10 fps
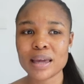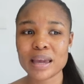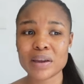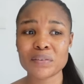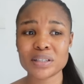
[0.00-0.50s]

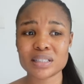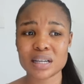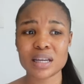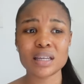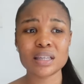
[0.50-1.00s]
Every
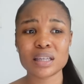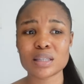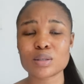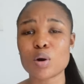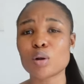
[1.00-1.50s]
day
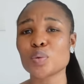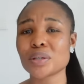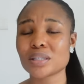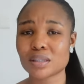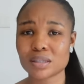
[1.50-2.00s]
is
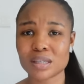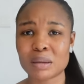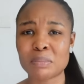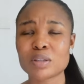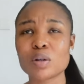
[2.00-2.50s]
always the
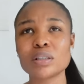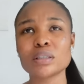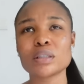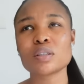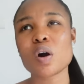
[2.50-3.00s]
same. It's always,
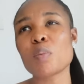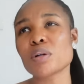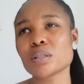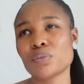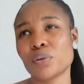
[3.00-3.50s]
it
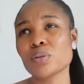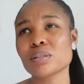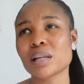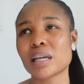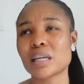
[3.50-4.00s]
almost feels
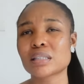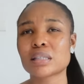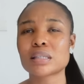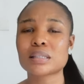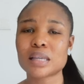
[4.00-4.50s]
like it's
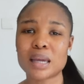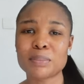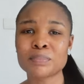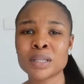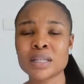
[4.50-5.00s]
the
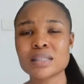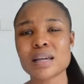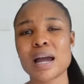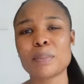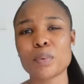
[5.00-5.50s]
same
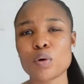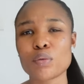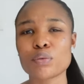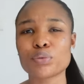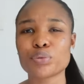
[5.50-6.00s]
type
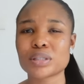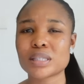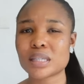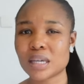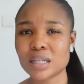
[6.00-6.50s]
of
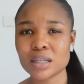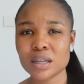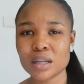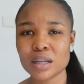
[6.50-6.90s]
routine.